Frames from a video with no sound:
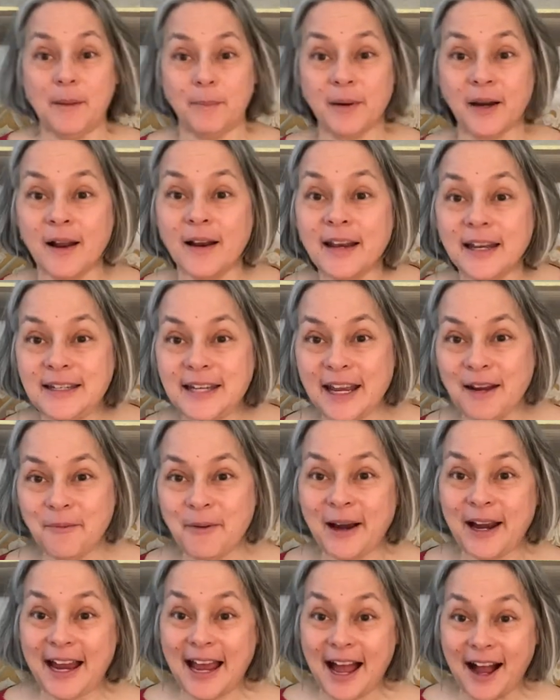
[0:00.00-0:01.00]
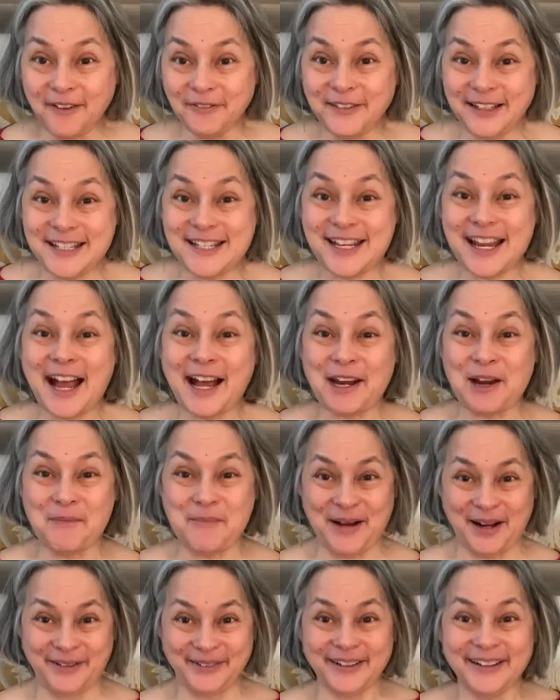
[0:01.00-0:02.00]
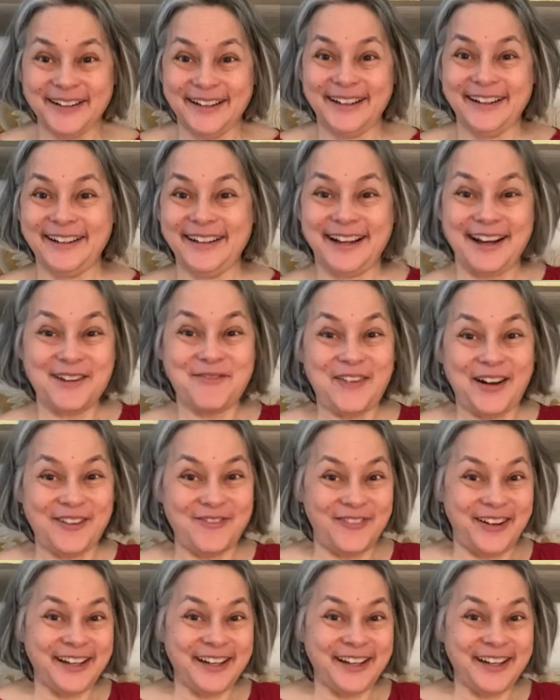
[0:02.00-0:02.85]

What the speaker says: But on a day where I have to chat about